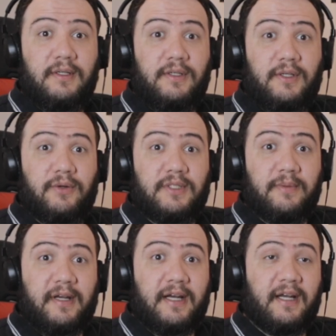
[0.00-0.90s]
Yo, what's up
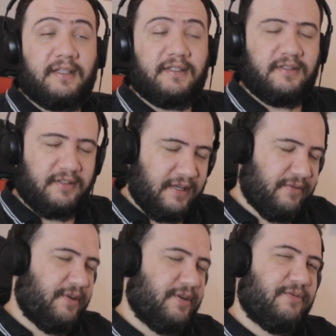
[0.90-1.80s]
guys? Today
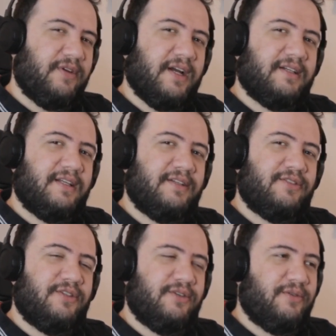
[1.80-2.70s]
we are reacting
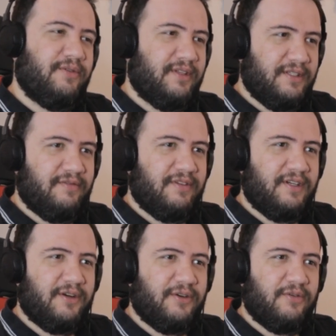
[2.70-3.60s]
to this
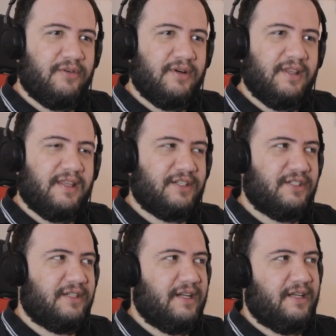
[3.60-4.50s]
video that
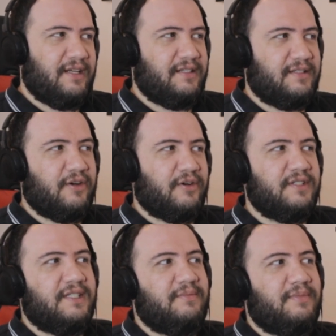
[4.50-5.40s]
is R
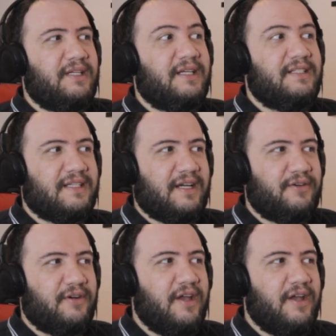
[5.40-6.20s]
C B Insider